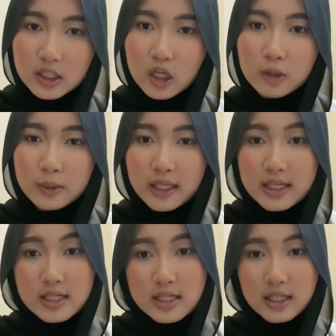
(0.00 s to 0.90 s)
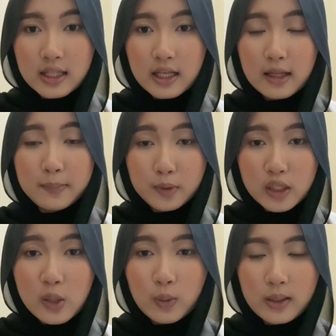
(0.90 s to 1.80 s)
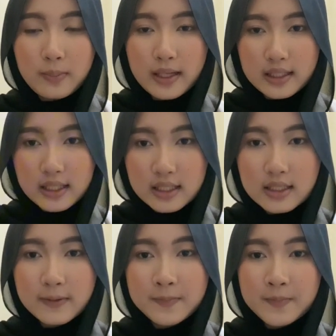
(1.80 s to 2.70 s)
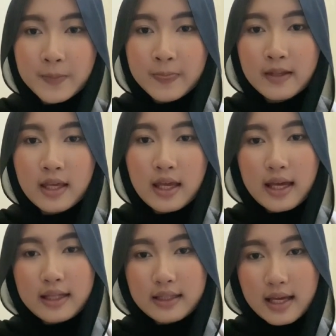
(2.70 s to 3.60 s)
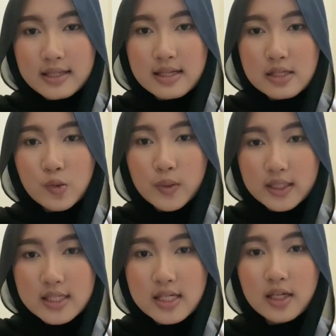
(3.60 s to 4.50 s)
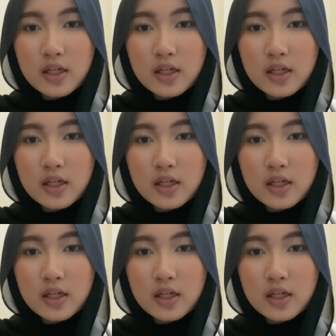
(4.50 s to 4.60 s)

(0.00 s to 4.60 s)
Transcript: communication, and employee well-being. And next is strategic